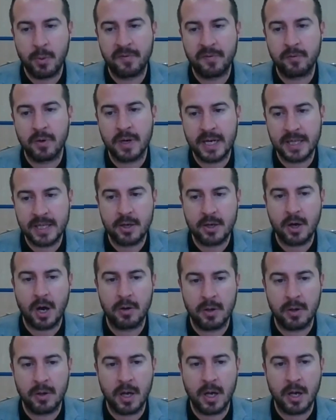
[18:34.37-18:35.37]
we've really got
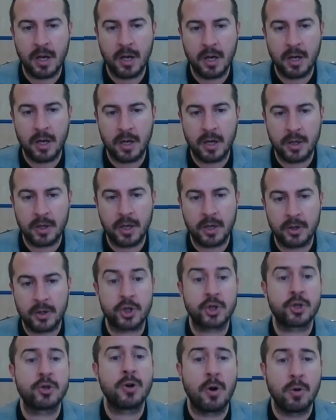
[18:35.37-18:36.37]
a
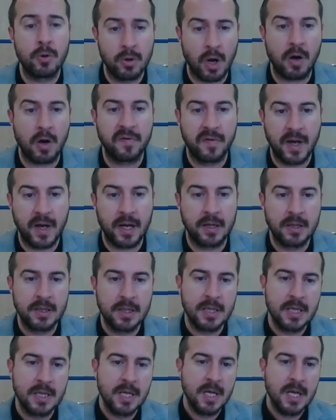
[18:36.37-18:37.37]
strong offer,
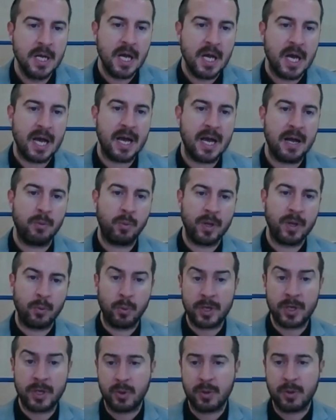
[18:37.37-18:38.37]

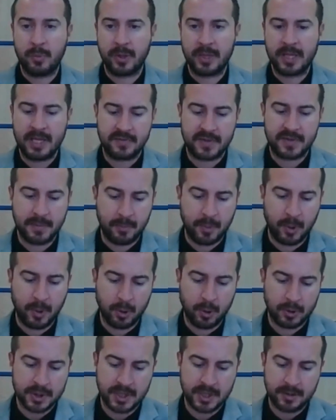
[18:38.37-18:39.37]
which we believe is
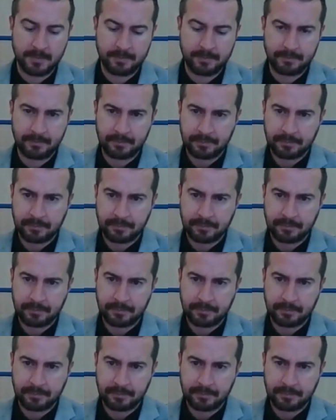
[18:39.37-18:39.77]
important.